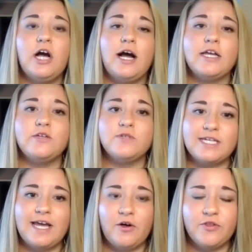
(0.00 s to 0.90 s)

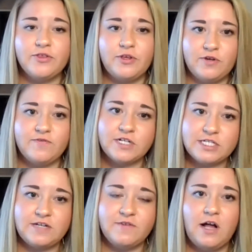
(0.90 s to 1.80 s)
UC Health,
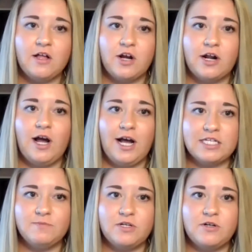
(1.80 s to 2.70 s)
University of Colorado
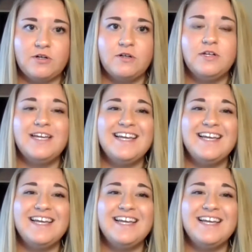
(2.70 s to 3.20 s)
Hospital,